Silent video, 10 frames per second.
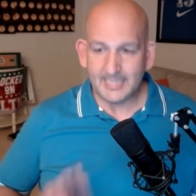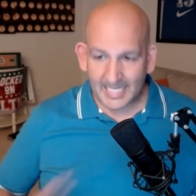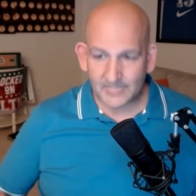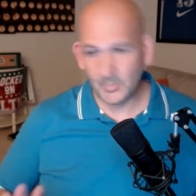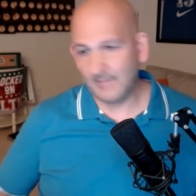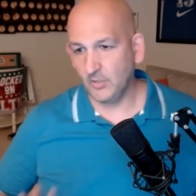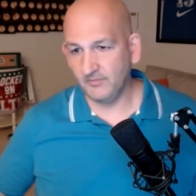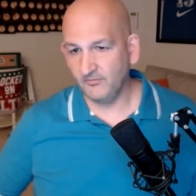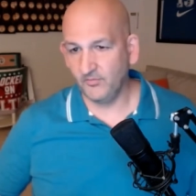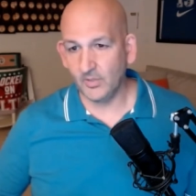That's what I'm
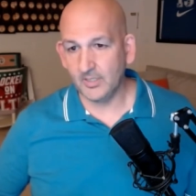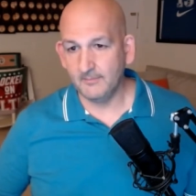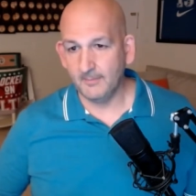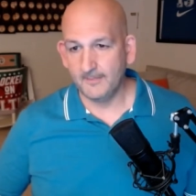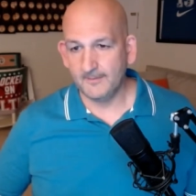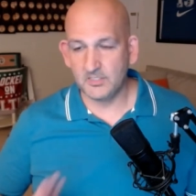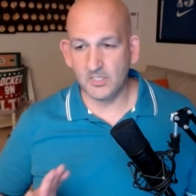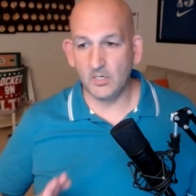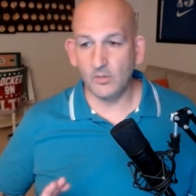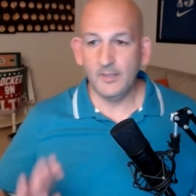looking for.
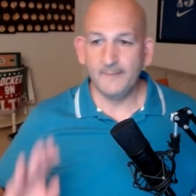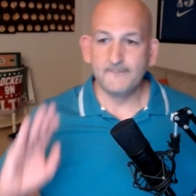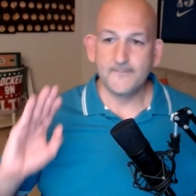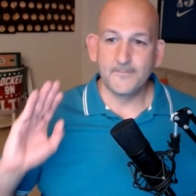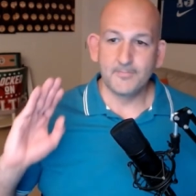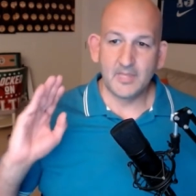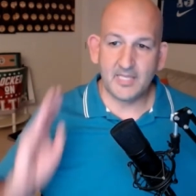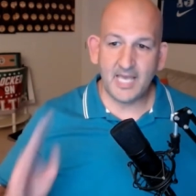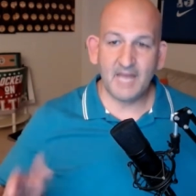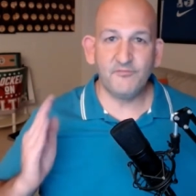So
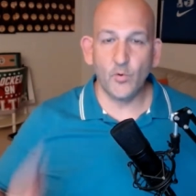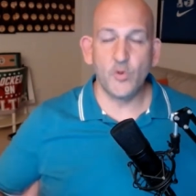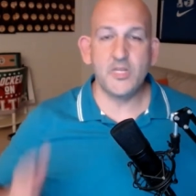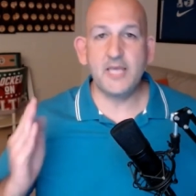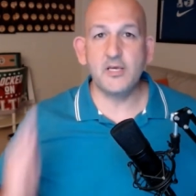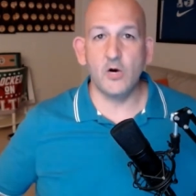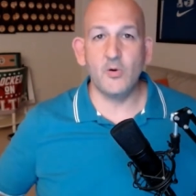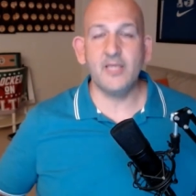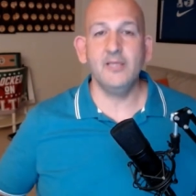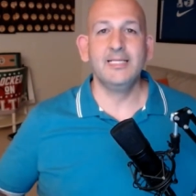get Fournier
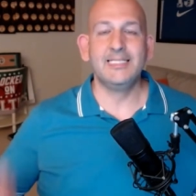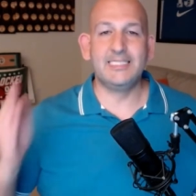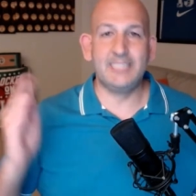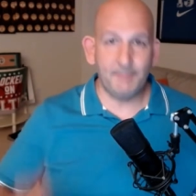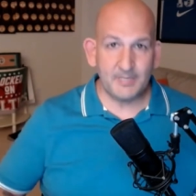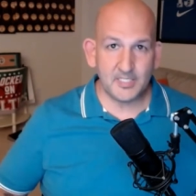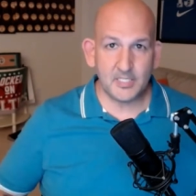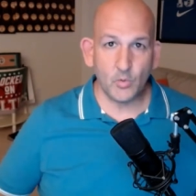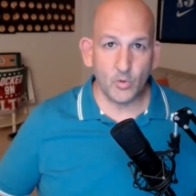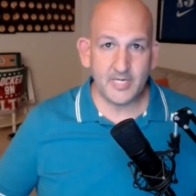going, dip into
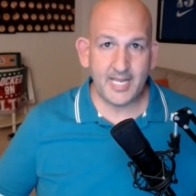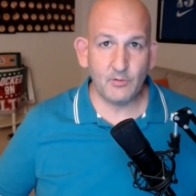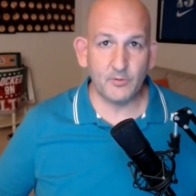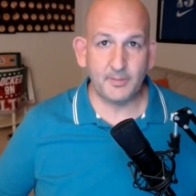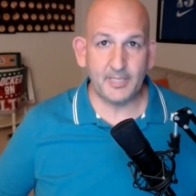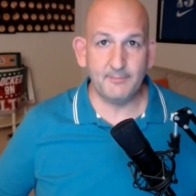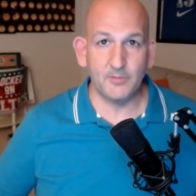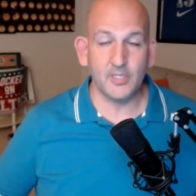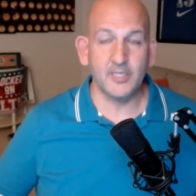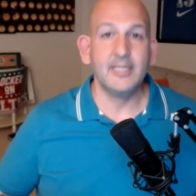the Gordon Hayward
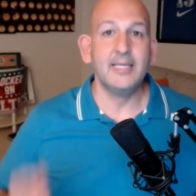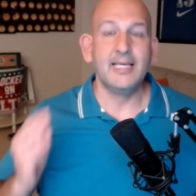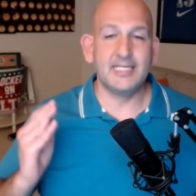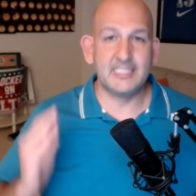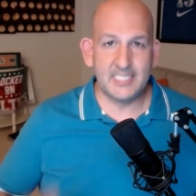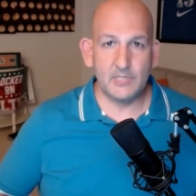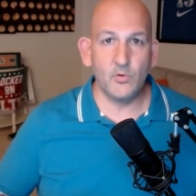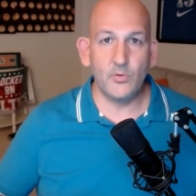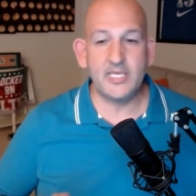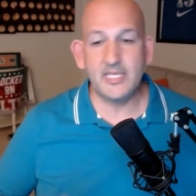playbook, and see
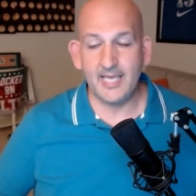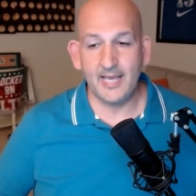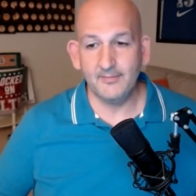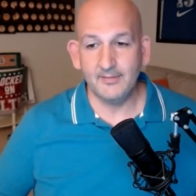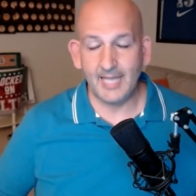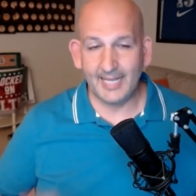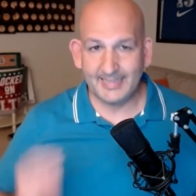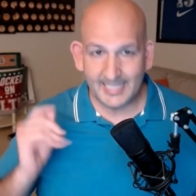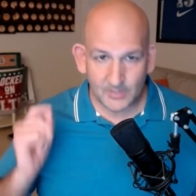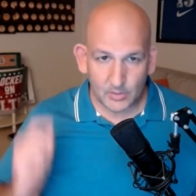what we can get. I
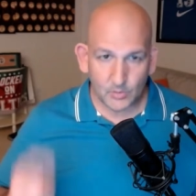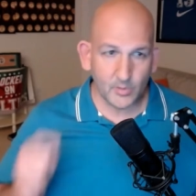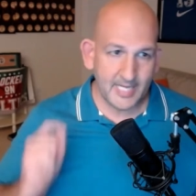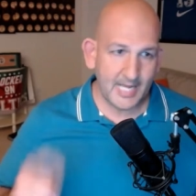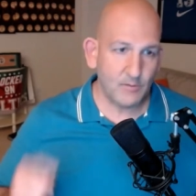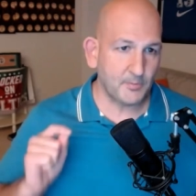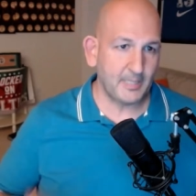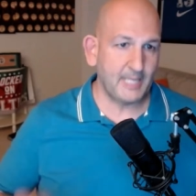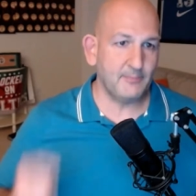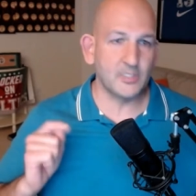think the Gordon Hayward
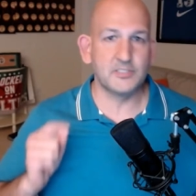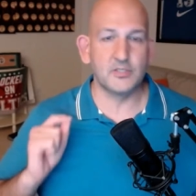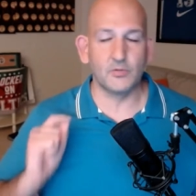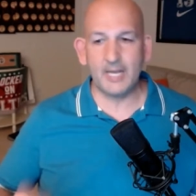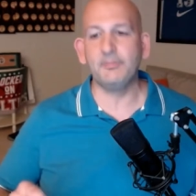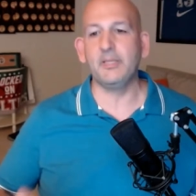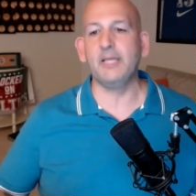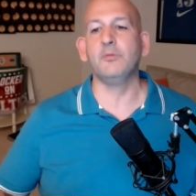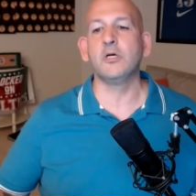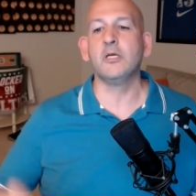playbook is the right
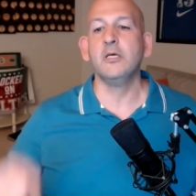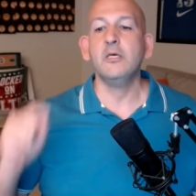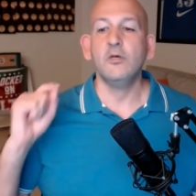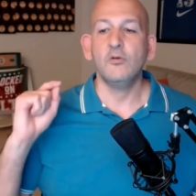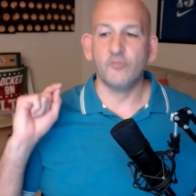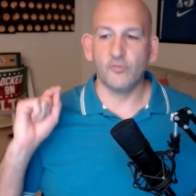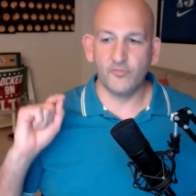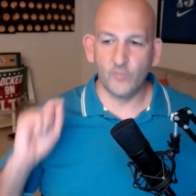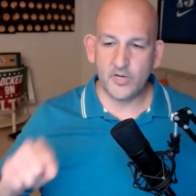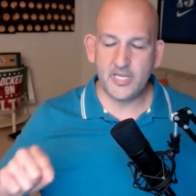playbook for
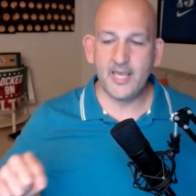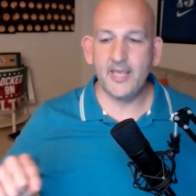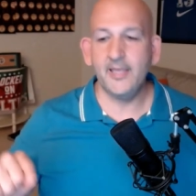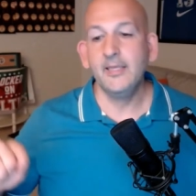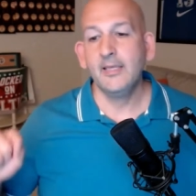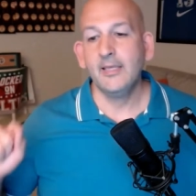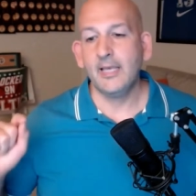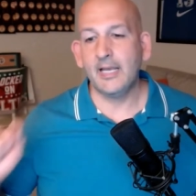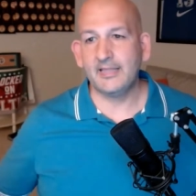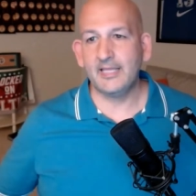Fournier,
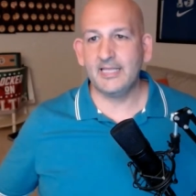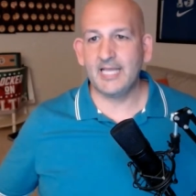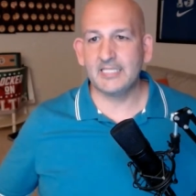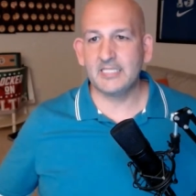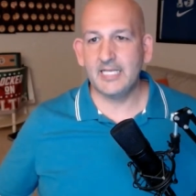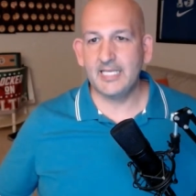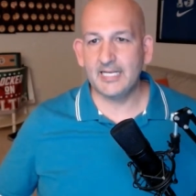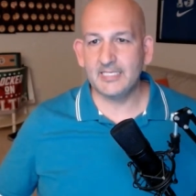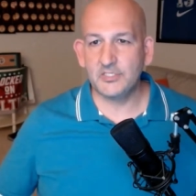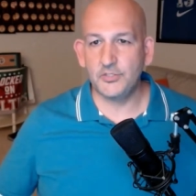and I think that's going to
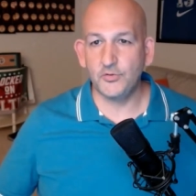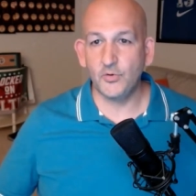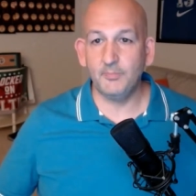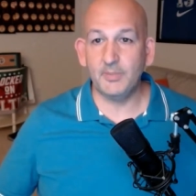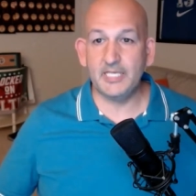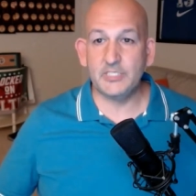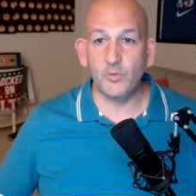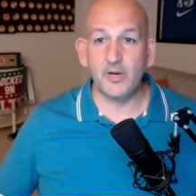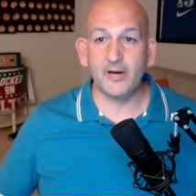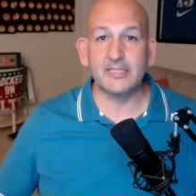get us to a place
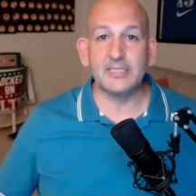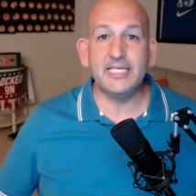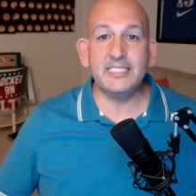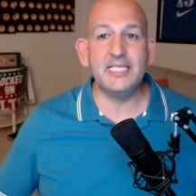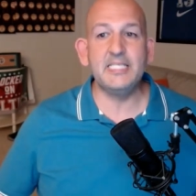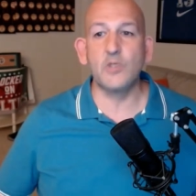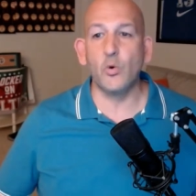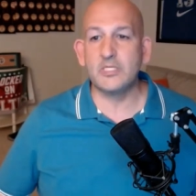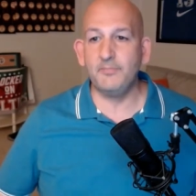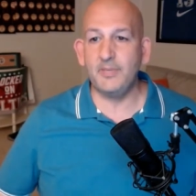where at least he's
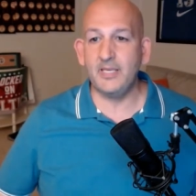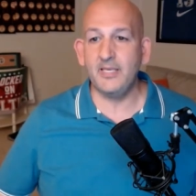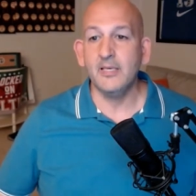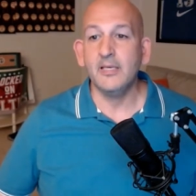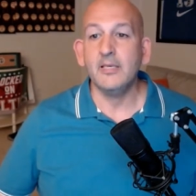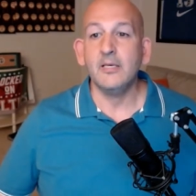going to be